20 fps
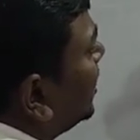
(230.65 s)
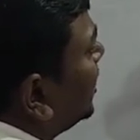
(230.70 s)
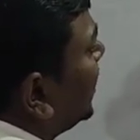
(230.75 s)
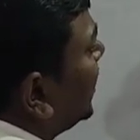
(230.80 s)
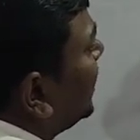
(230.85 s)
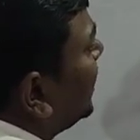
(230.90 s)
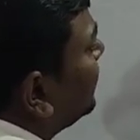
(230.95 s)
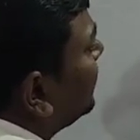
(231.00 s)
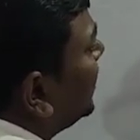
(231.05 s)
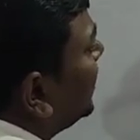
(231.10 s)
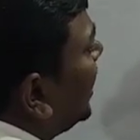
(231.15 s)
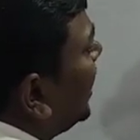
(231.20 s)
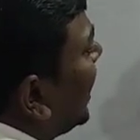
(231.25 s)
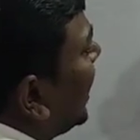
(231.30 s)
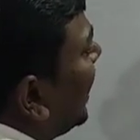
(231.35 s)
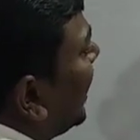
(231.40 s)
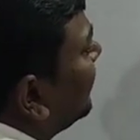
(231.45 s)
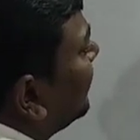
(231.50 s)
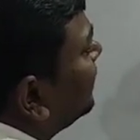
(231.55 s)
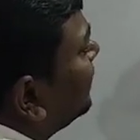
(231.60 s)
it will
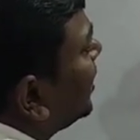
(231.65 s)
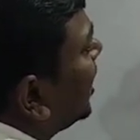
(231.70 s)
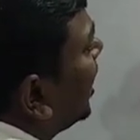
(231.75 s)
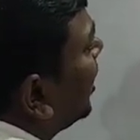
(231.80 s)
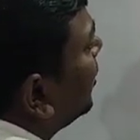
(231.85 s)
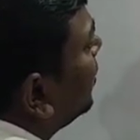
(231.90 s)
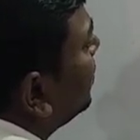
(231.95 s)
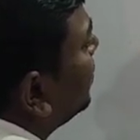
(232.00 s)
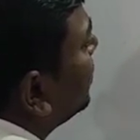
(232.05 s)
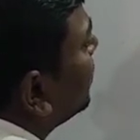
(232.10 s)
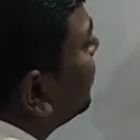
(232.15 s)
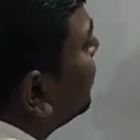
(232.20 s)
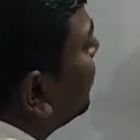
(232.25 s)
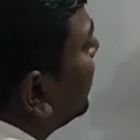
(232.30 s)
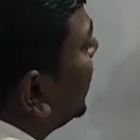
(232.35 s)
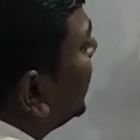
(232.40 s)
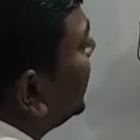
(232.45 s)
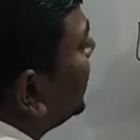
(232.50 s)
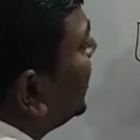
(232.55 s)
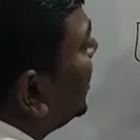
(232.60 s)
have now
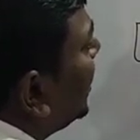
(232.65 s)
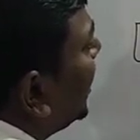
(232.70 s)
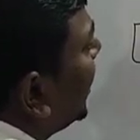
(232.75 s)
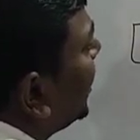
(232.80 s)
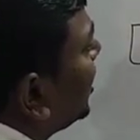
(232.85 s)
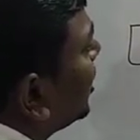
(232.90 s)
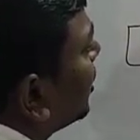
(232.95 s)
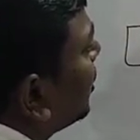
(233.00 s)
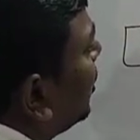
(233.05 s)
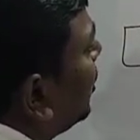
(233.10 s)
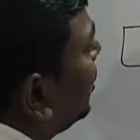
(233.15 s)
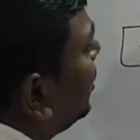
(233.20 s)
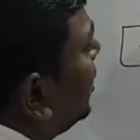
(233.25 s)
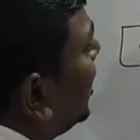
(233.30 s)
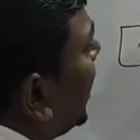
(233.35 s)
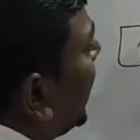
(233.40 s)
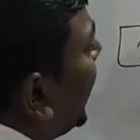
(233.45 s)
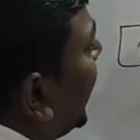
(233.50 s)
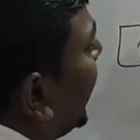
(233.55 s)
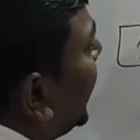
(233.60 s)
1
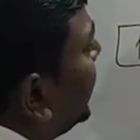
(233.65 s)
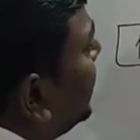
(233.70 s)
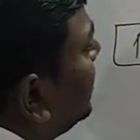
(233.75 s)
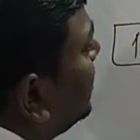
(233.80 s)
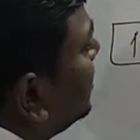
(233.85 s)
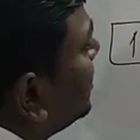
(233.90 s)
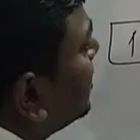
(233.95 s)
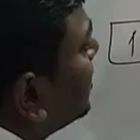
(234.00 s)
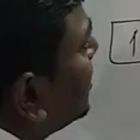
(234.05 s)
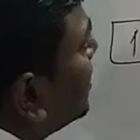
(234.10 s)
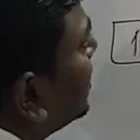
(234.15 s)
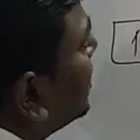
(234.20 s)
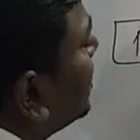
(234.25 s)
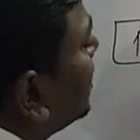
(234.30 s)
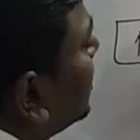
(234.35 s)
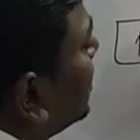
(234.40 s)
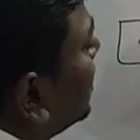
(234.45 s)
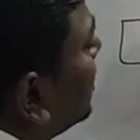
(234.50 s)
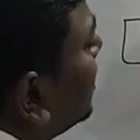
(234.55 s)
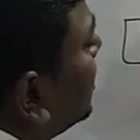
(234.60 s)
electron, and
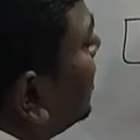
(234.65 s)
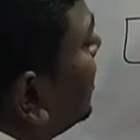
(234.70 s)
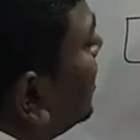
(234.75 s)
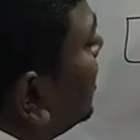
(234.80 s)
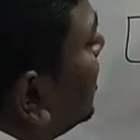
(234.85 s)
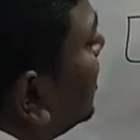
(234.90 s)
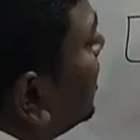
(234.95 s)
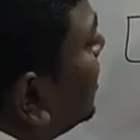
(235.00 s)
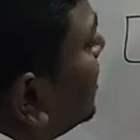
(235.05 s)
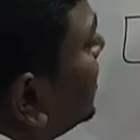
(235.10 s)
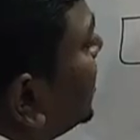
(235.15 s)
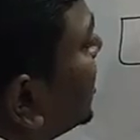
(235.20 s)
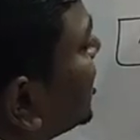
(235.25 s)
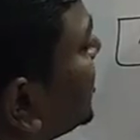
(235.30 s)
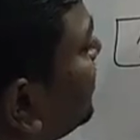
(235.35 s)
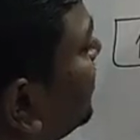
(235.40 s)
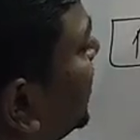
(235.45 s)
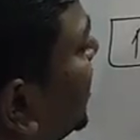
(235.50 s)
this